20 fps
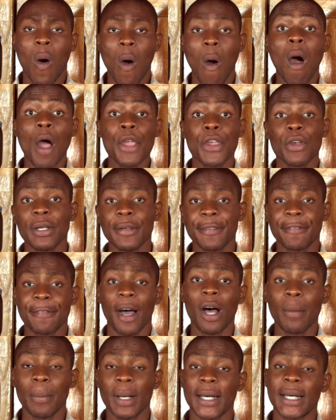or you're a
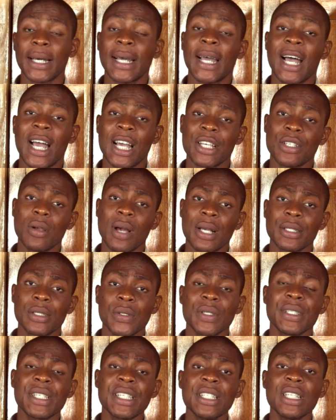farmer and you are
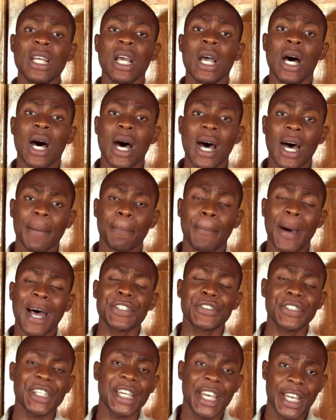using a
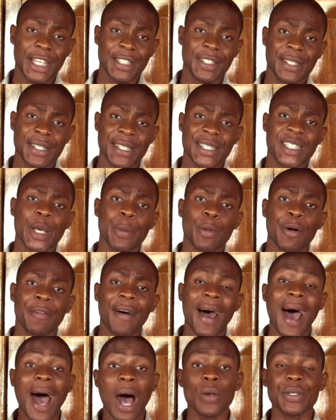battery cage system
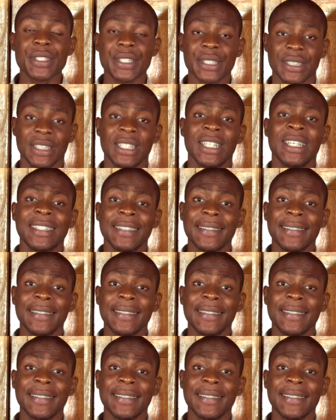of housing,